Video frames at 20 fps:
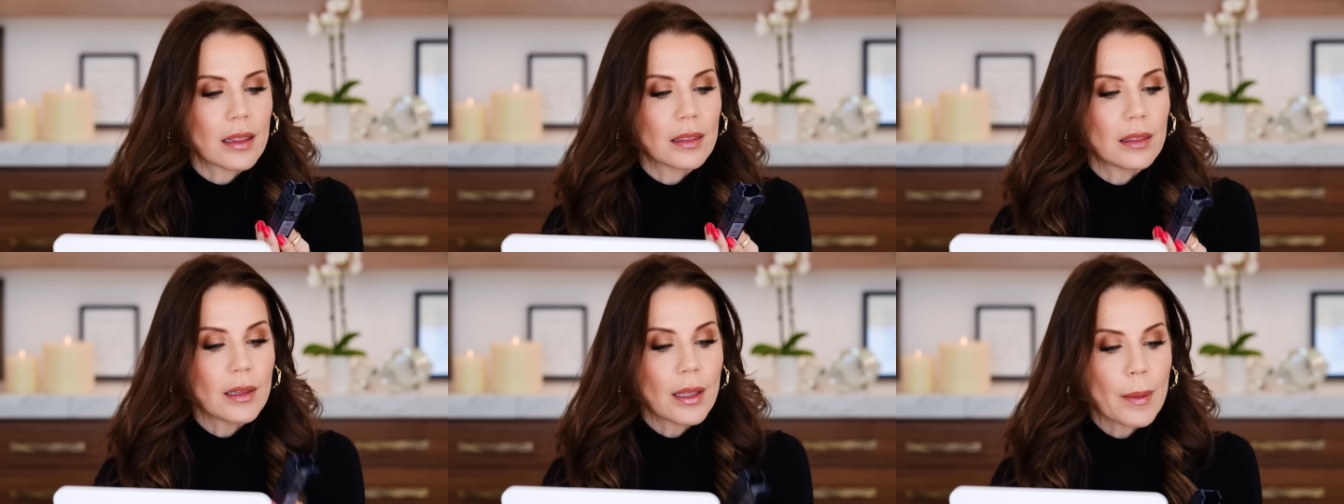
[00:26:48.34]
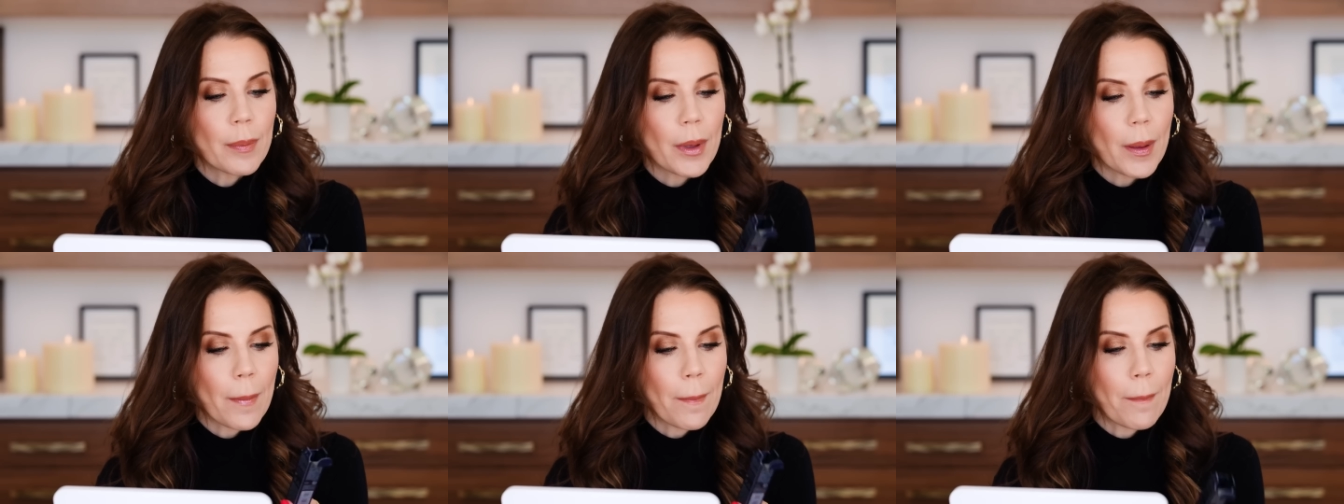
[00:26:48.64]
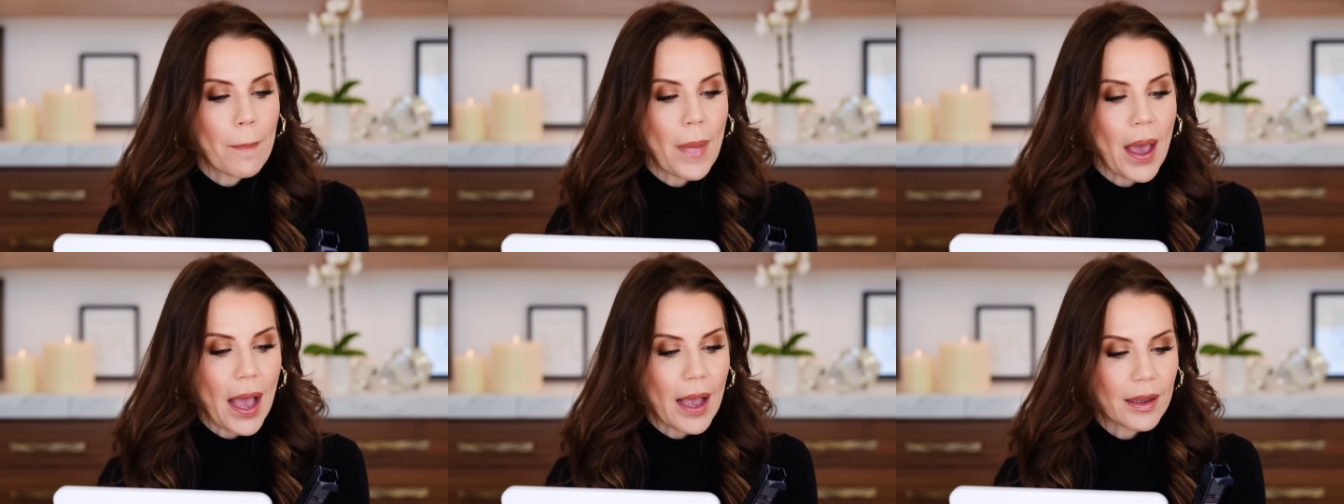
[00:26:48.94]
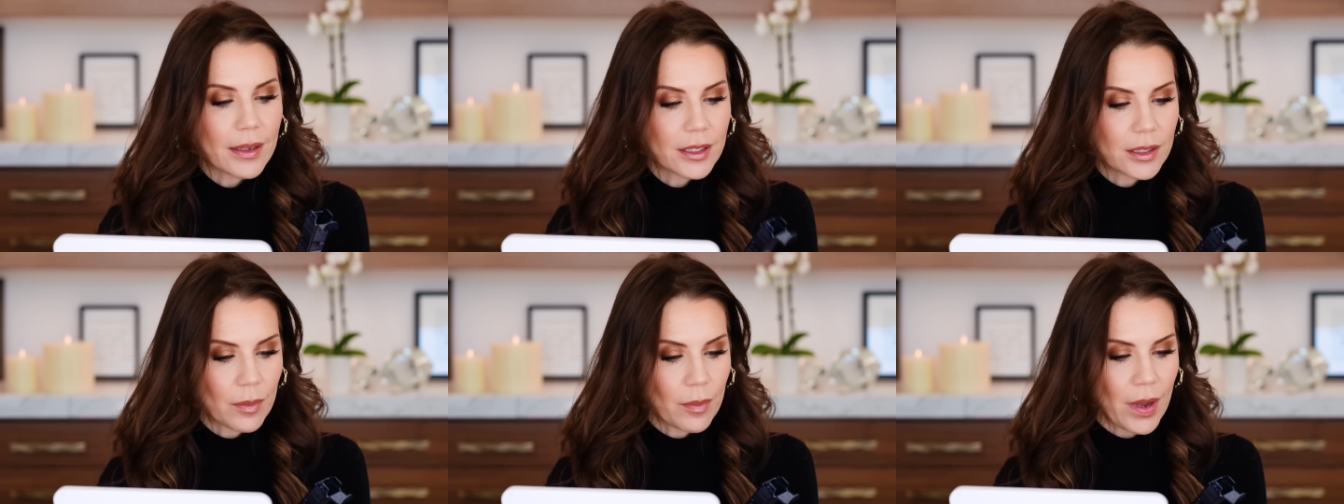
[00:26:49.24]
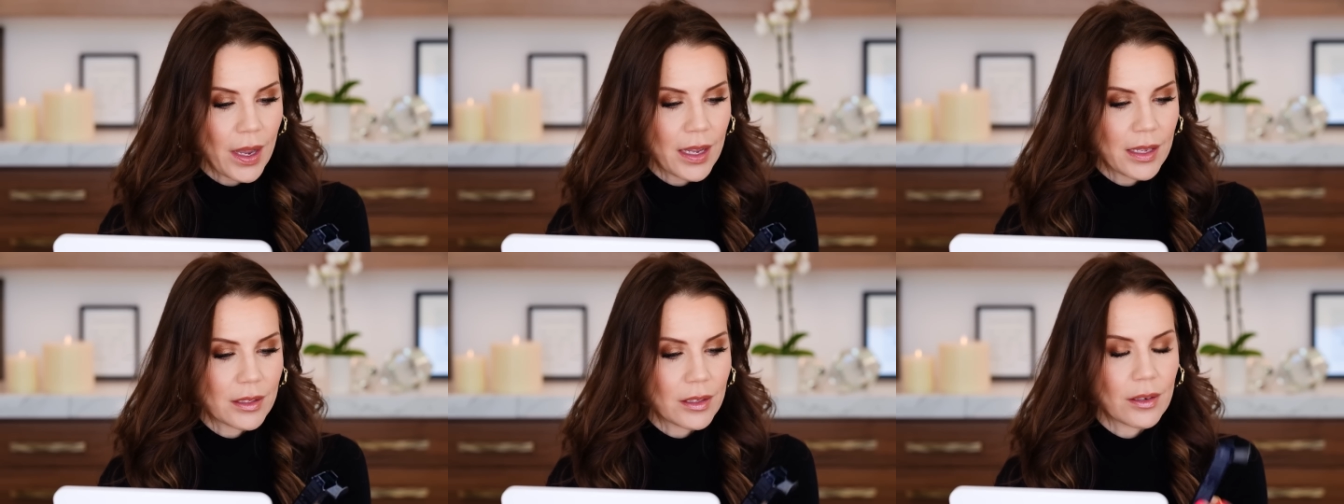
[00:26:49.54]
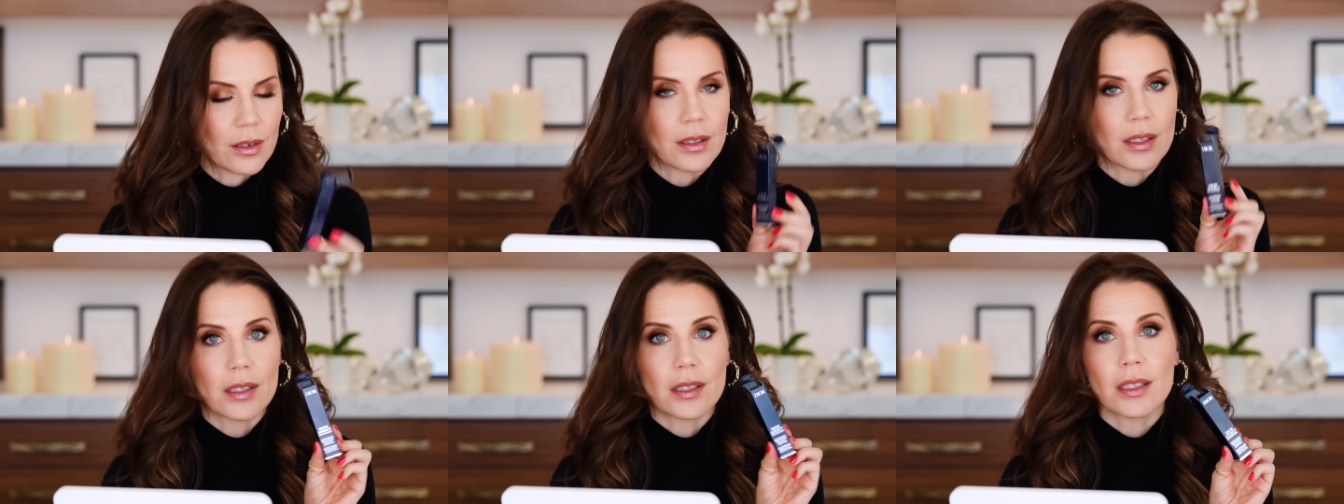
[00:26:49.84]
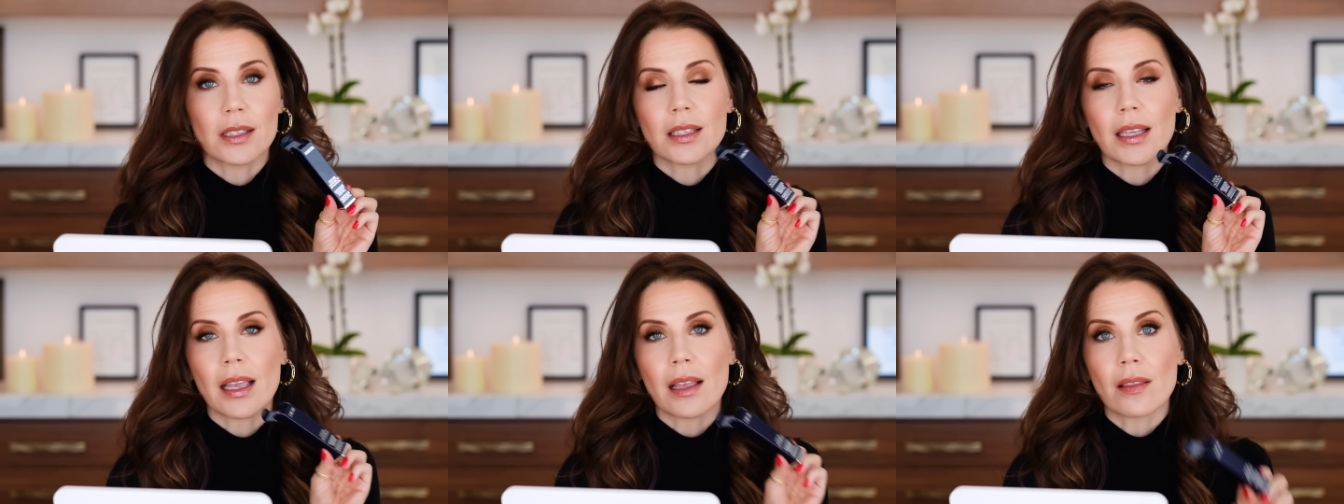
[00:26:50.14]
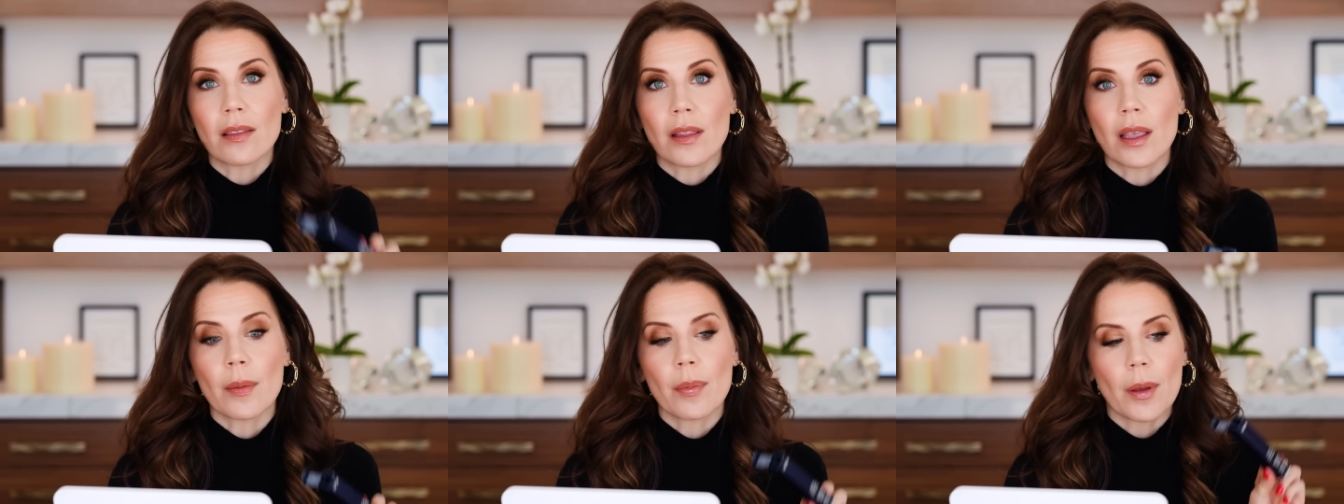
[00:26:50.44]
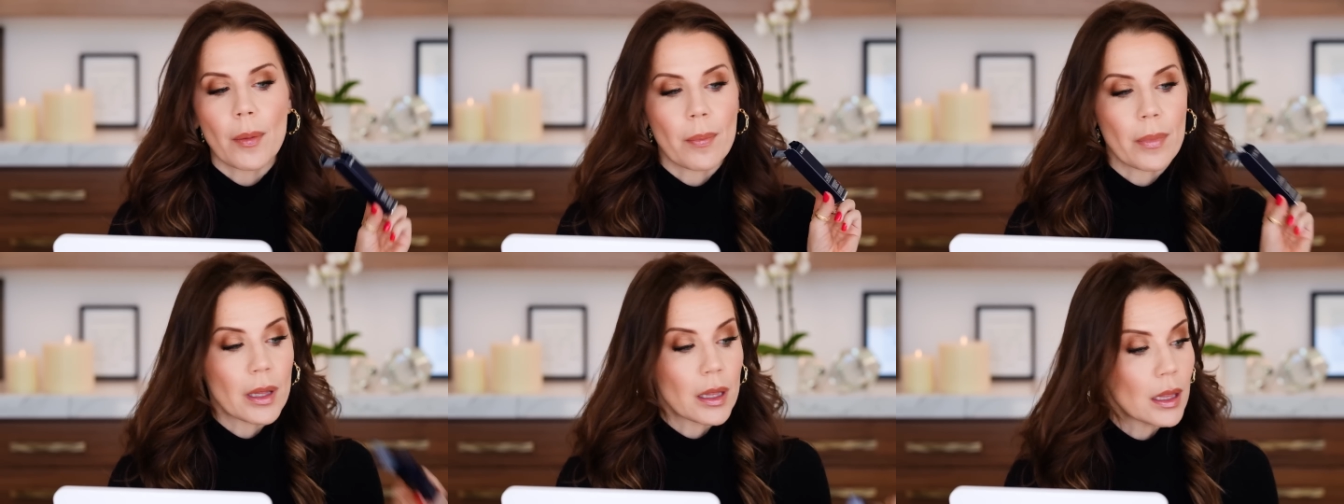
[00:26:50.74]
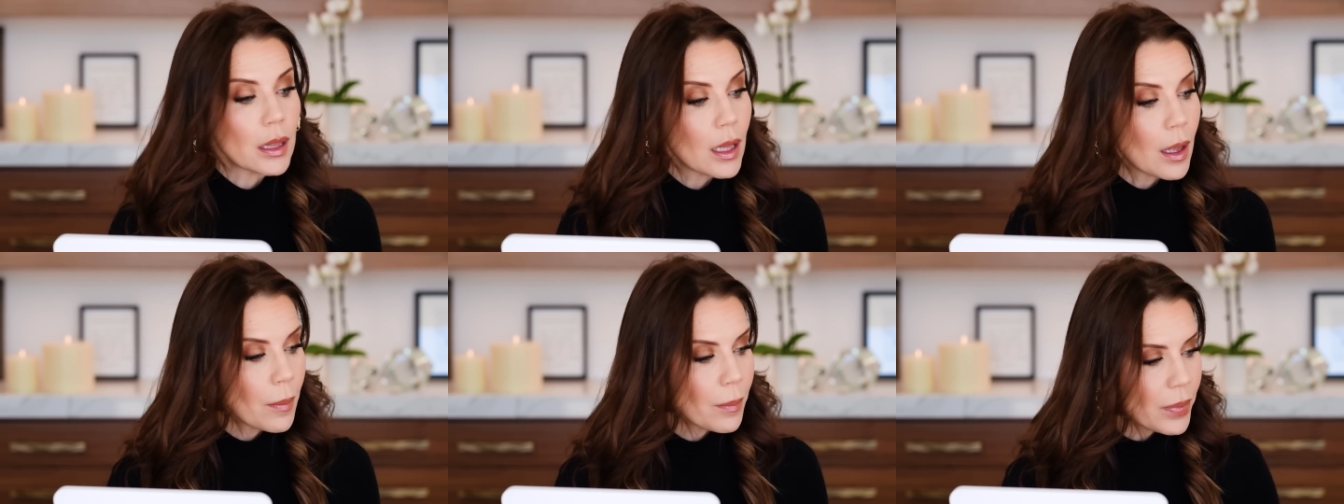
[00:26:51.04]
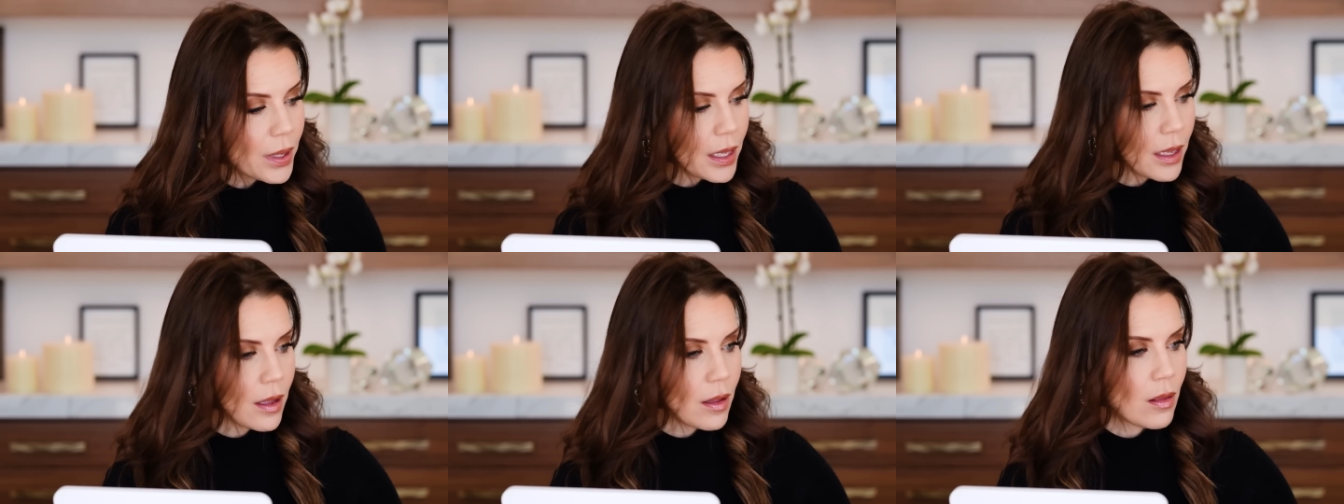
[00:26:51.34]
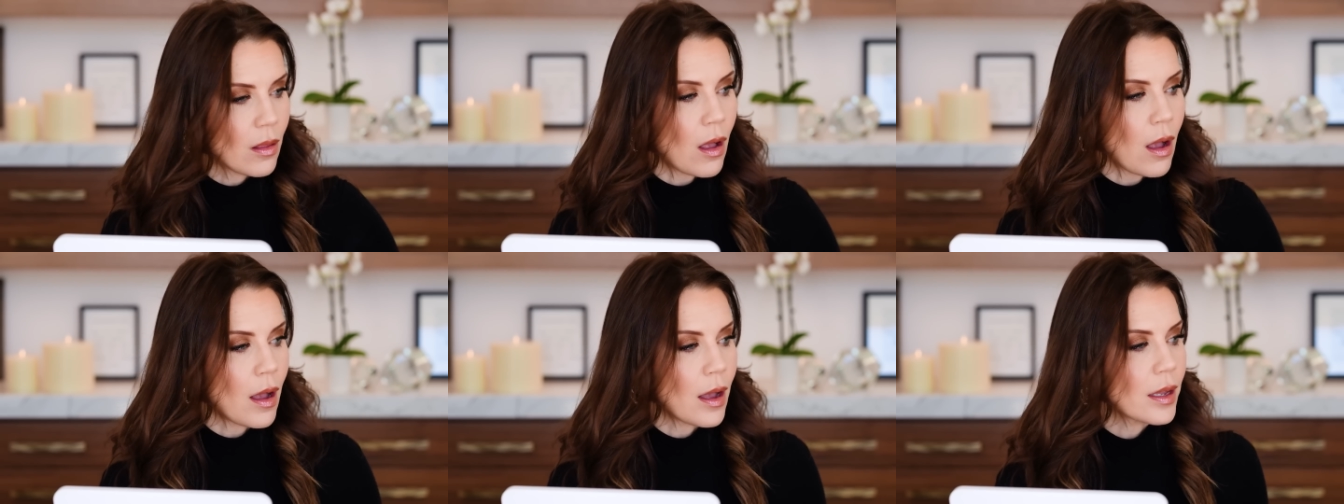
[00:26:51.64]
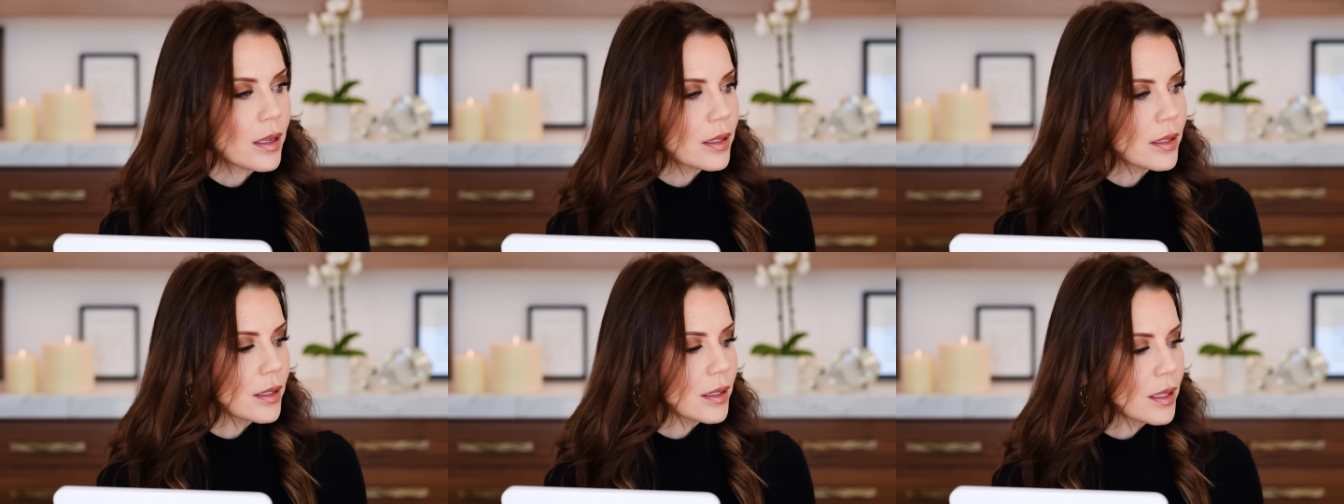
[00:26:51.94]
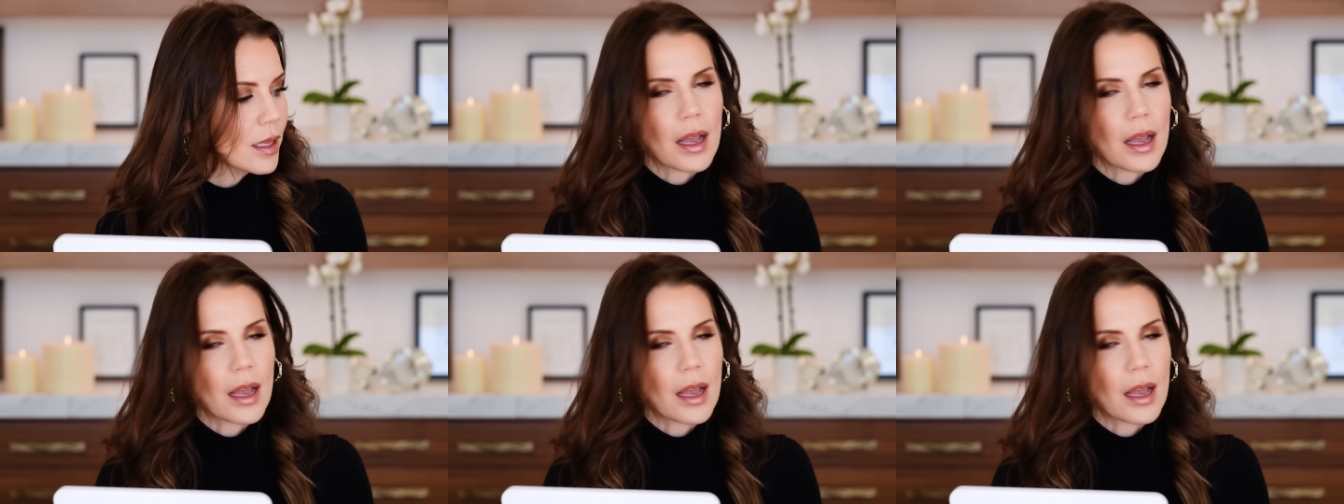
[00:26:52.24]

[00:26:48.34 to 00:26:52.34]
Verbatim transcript: Lip Maximizer. This is a lip plumping gloss.